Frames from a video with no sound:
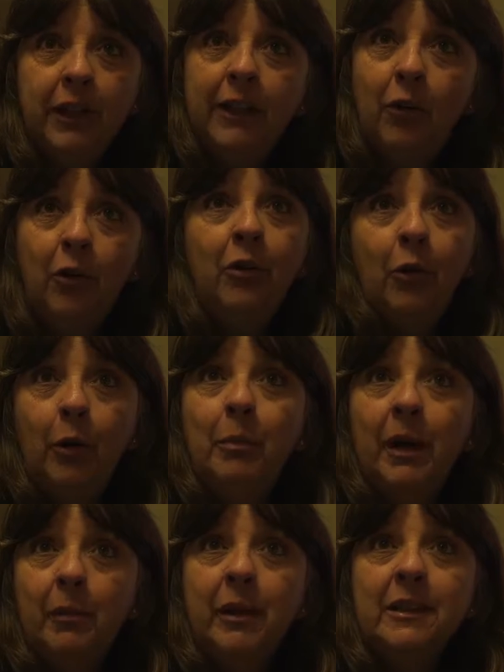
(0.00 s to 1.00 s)
they are our
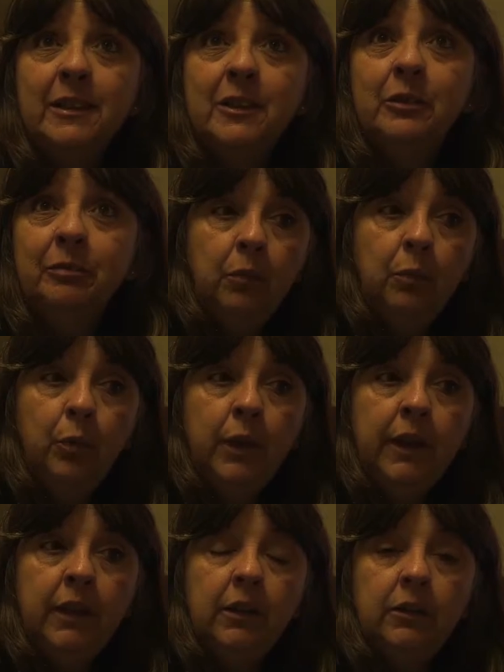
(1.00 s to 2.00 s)
babies.
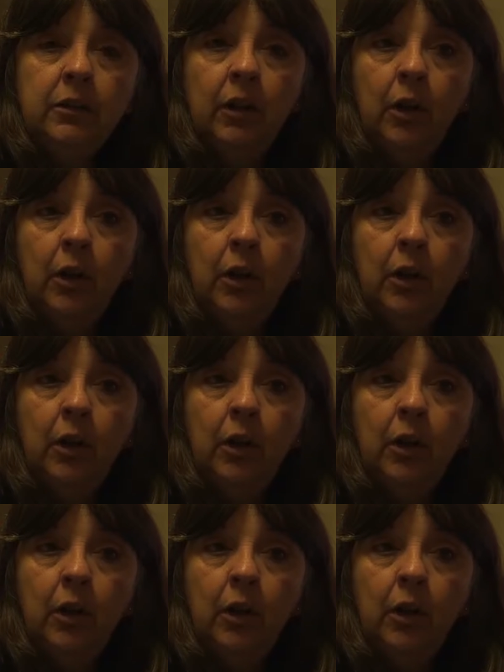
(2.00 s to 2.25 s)
We